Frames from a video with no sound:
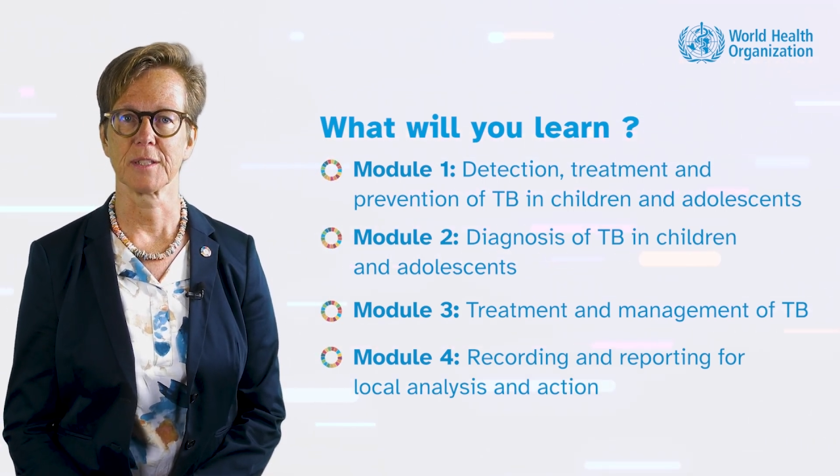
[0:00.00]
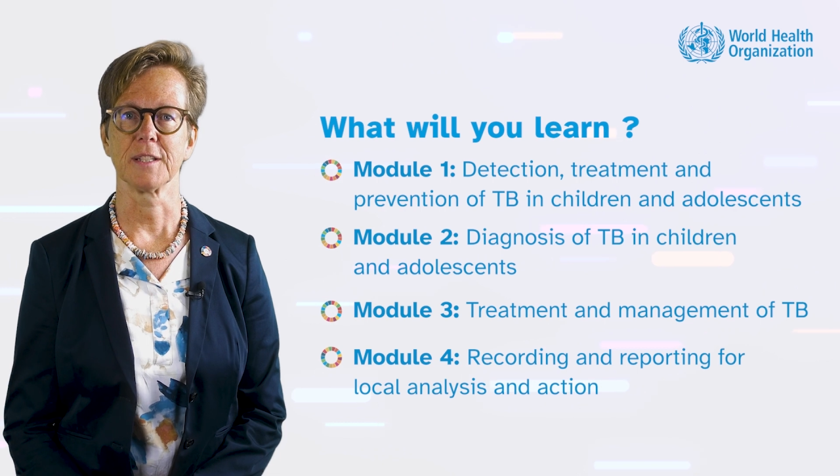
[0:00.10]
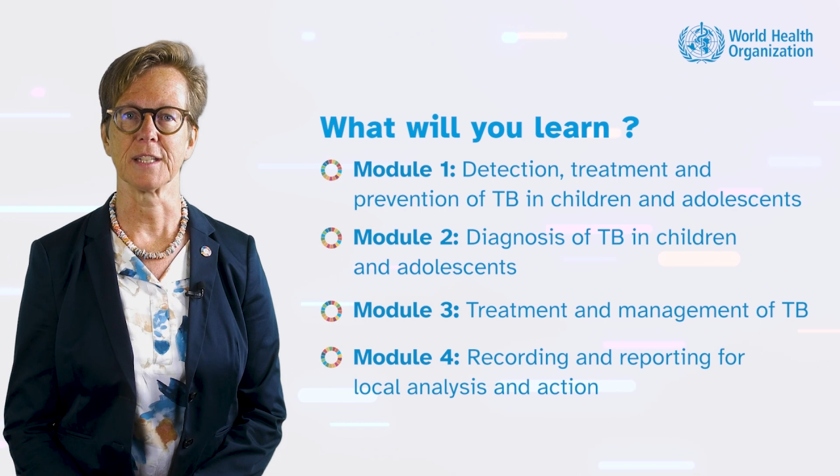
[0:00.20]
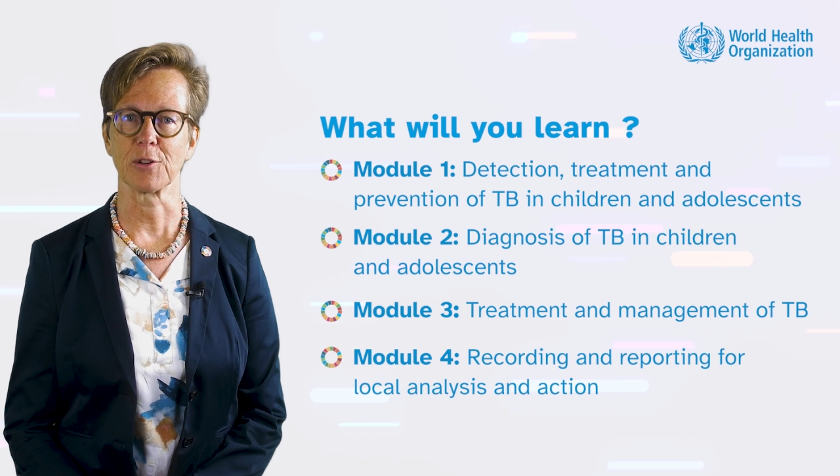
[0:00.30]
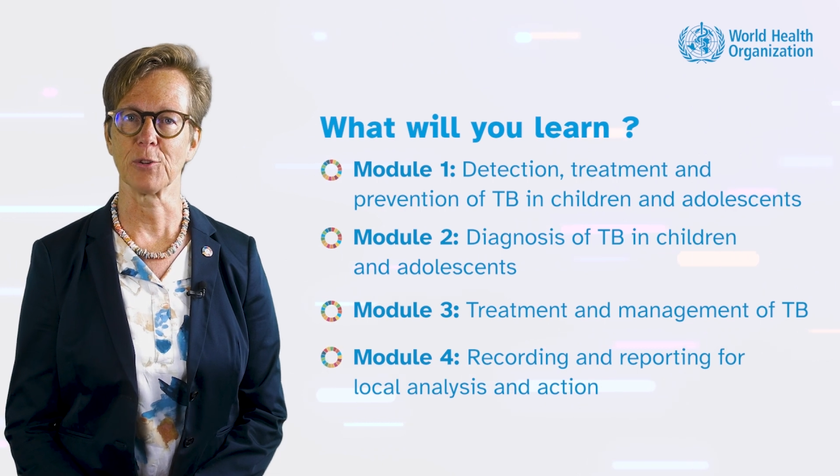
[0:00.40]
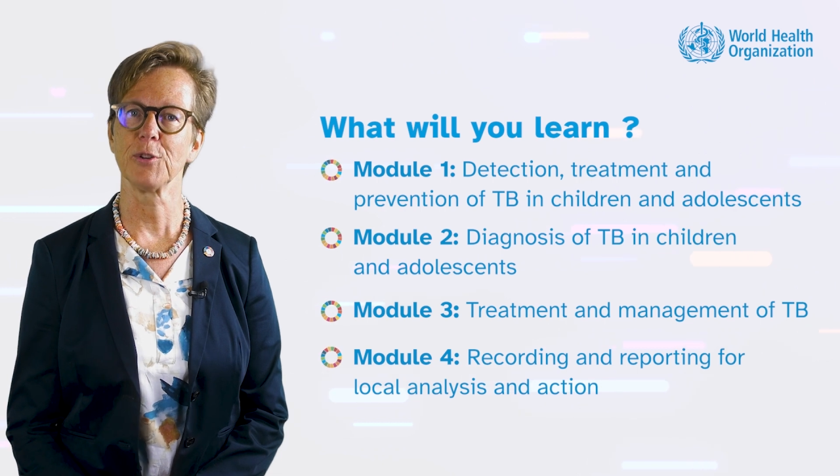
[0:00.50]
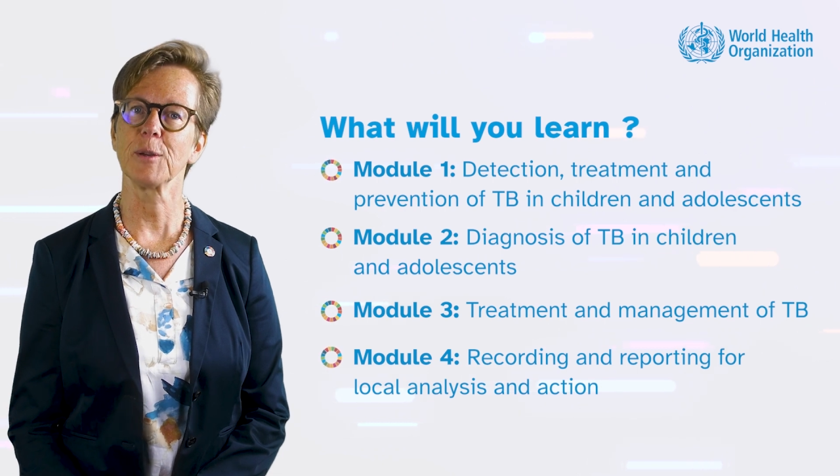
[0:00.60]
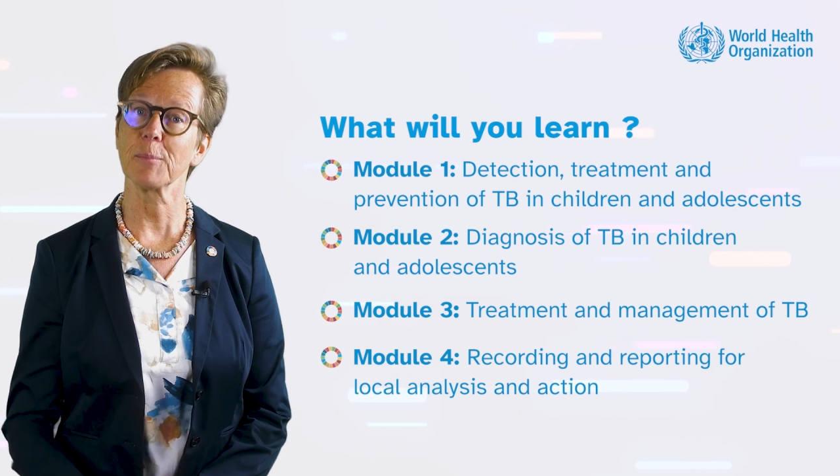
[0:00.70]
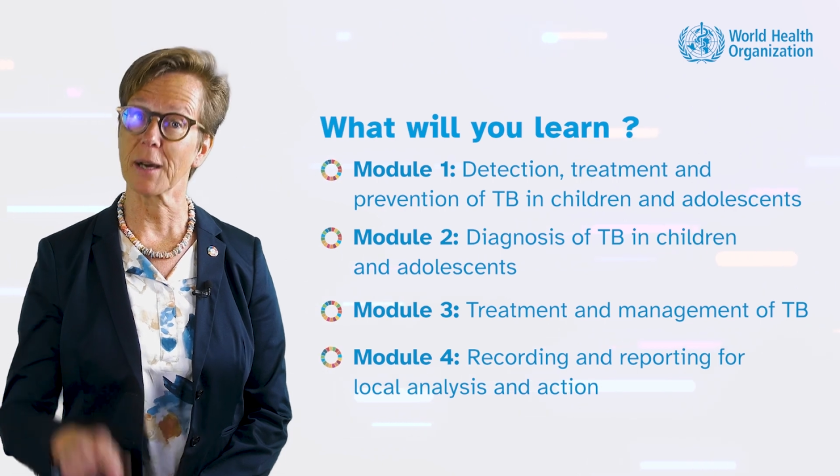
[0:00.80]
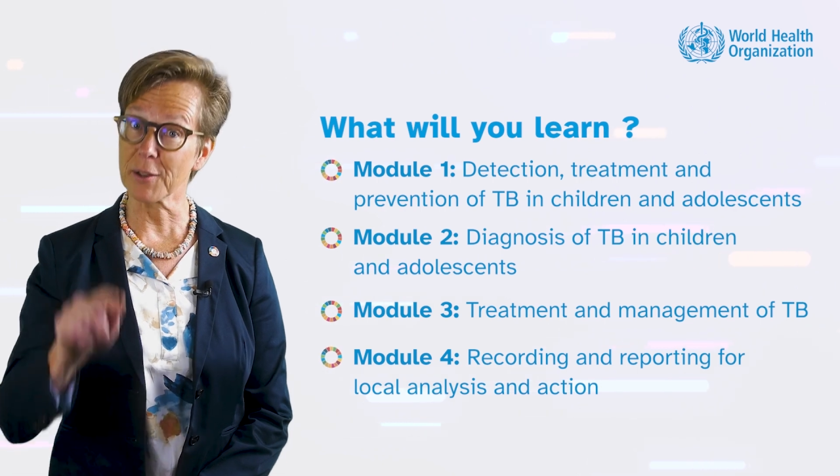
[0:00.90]
including
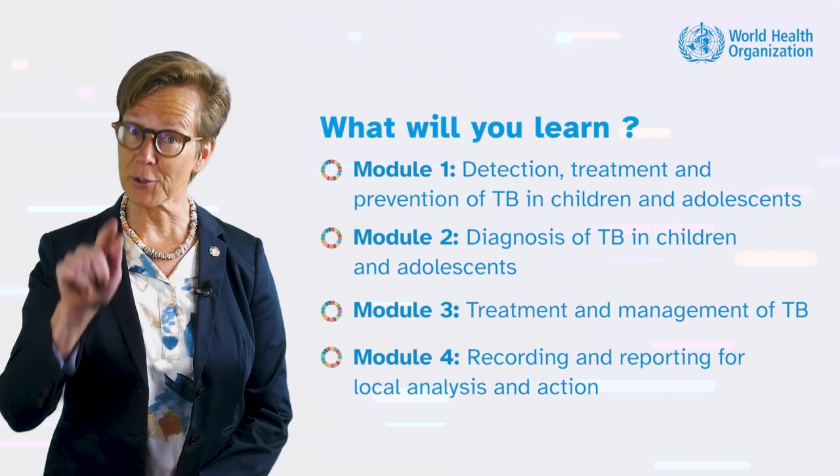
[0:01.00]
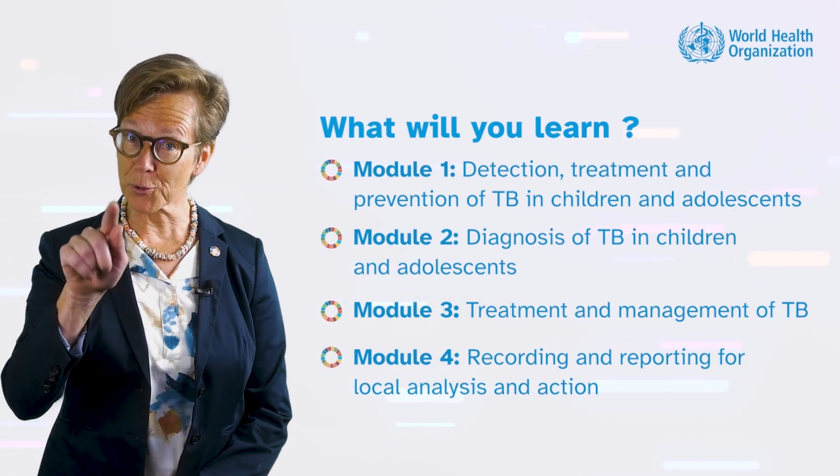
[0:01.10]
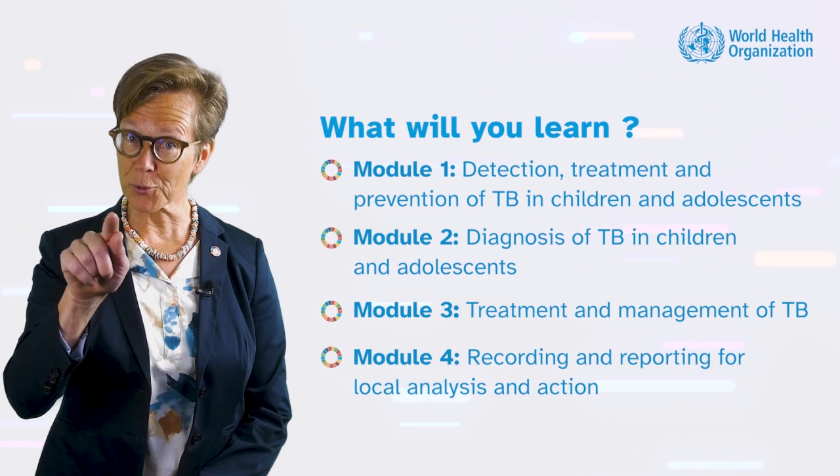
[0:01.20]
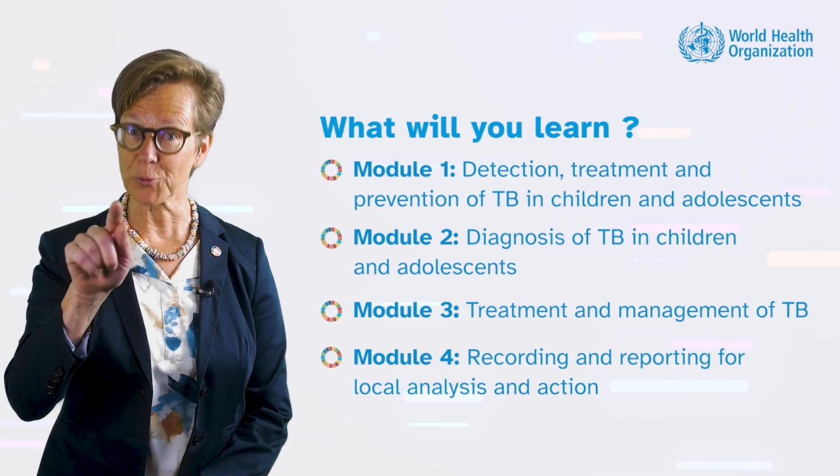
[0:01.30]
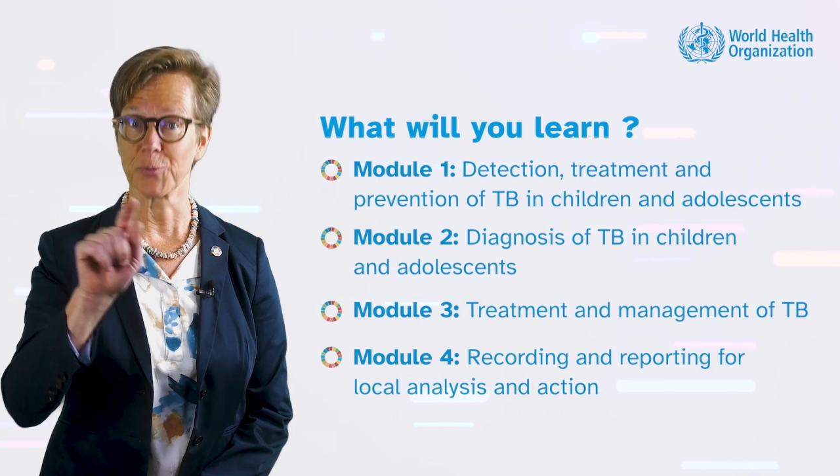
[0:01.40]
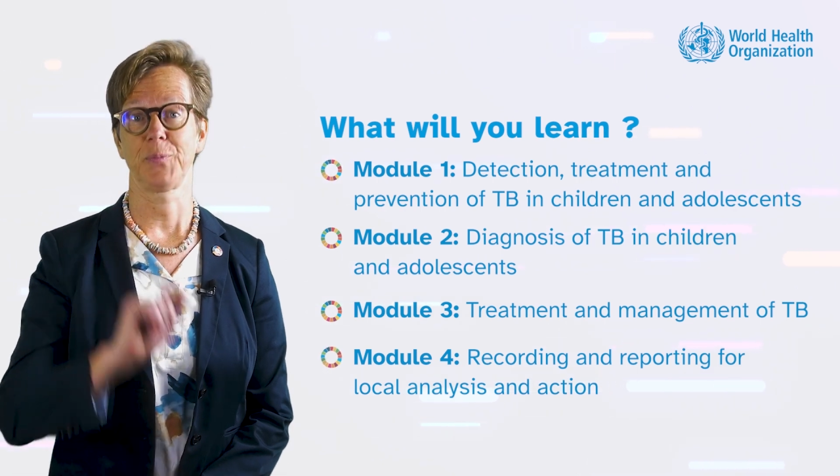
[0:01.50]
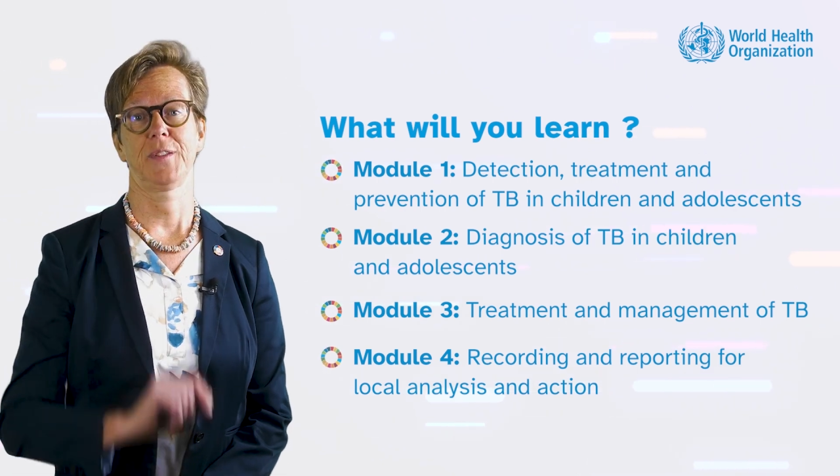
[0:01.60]
by you